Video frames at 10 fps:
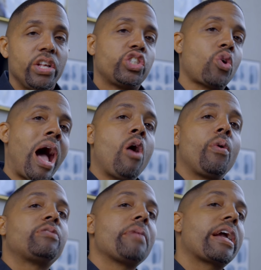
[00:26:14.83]
So I
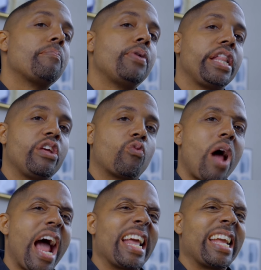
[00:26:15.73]
always make them put it in
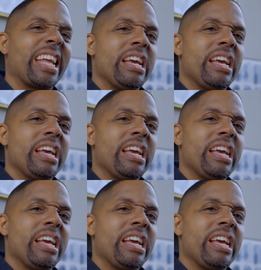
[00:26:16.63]
writing,